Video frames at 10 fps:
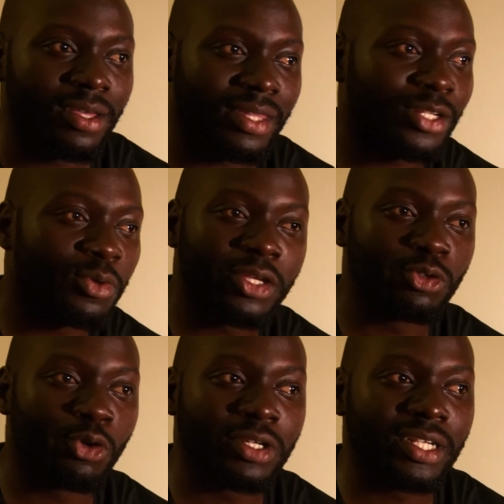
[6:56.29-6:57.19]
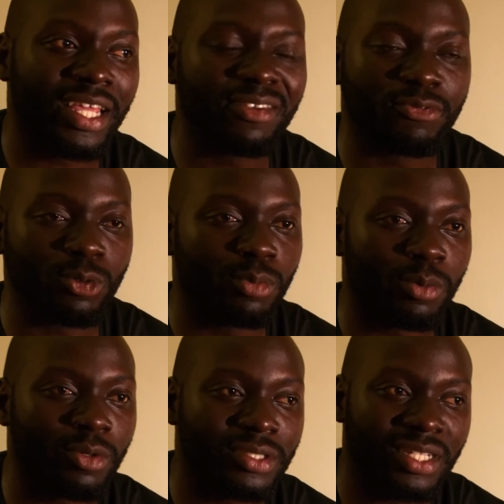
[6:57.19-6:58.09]
that way you don't learn football,
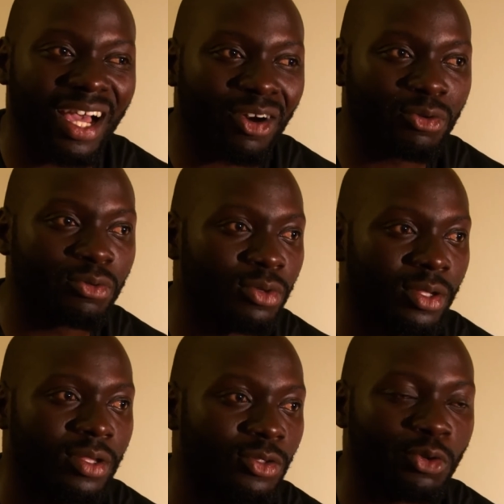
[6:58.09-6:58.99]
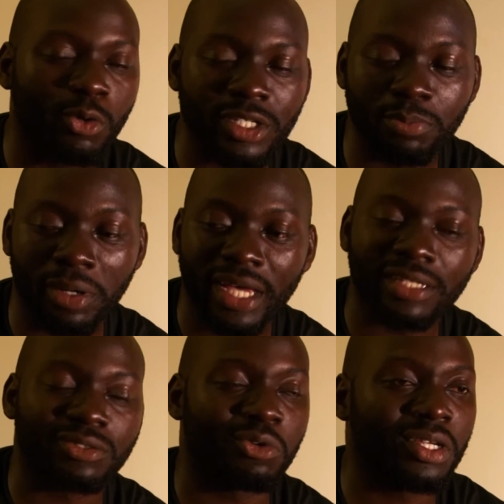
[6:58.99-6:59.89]
because now you're always
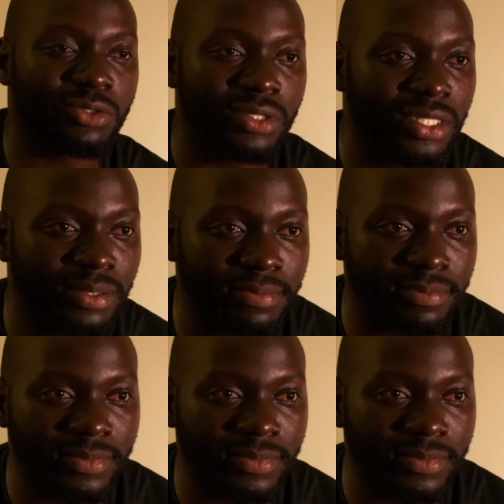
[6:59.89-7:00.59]
biased towards your team.